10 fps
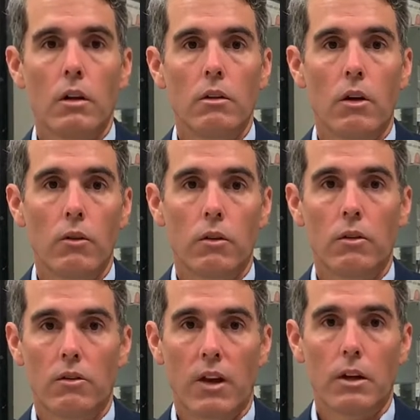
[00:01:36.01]
doses
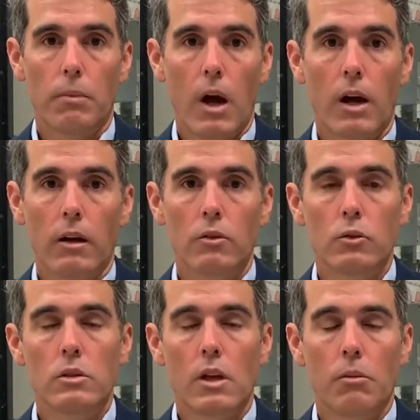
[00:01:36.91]
of antibiotics,
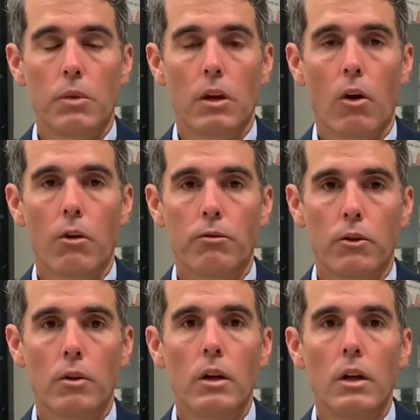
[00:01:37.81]
which can be
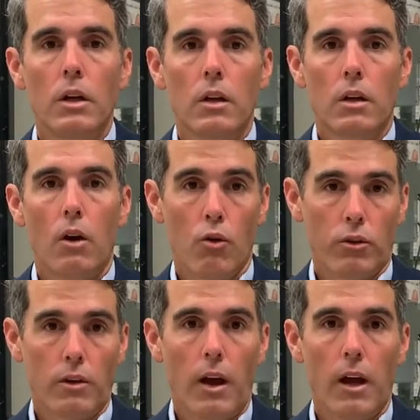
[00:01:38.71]
harmful over
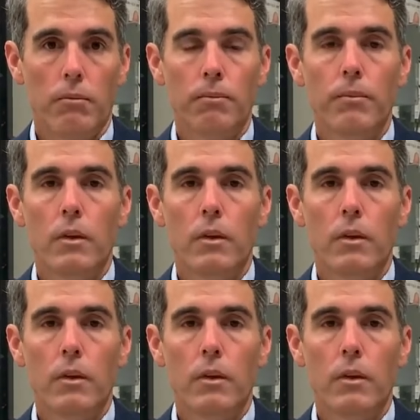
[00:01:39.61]
time.